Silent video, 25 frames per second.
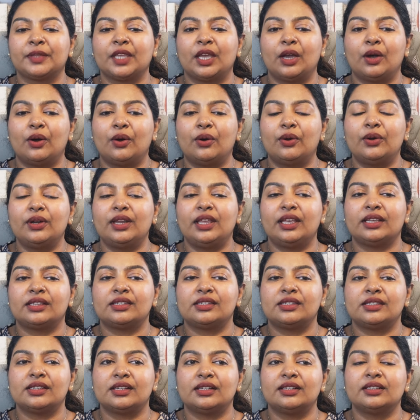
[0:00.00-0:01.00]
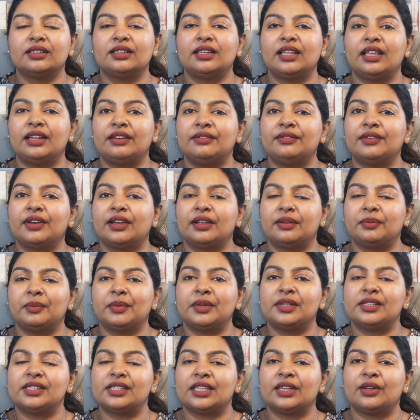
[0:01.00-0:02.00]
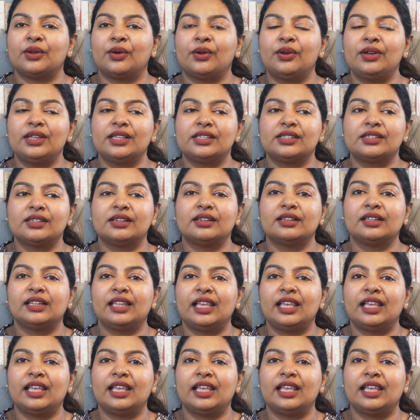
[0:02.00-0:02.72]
all external environments and all external